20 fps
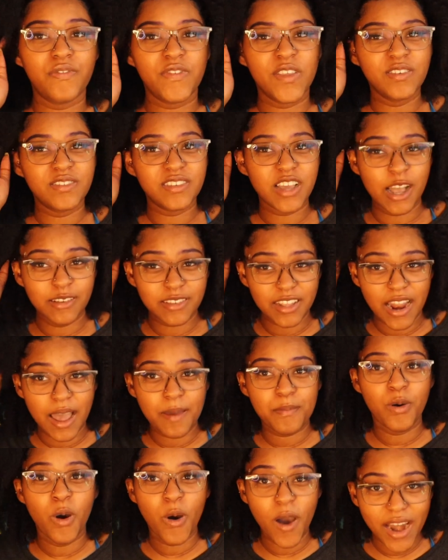are a few times that
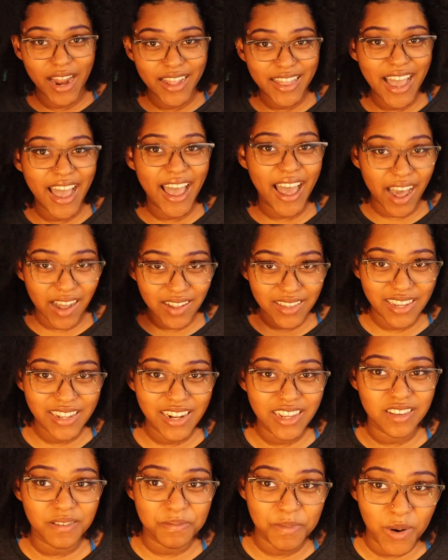I pointed that out to
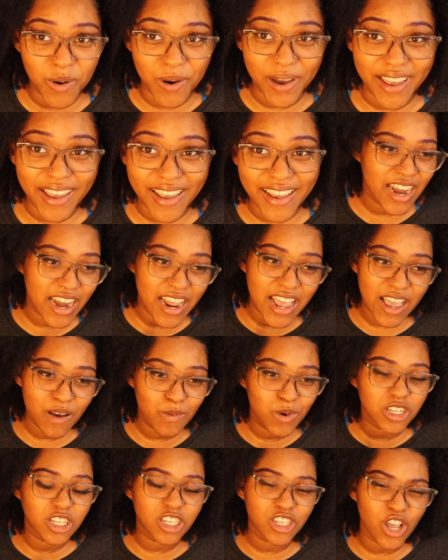this boy and he
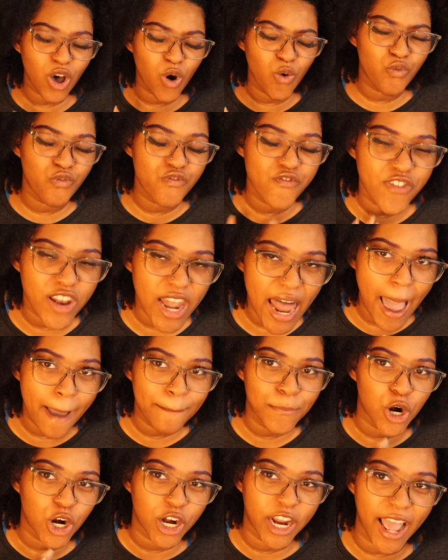was so
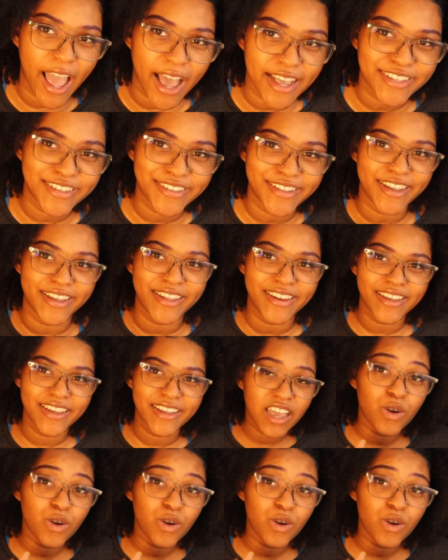flabbergasted.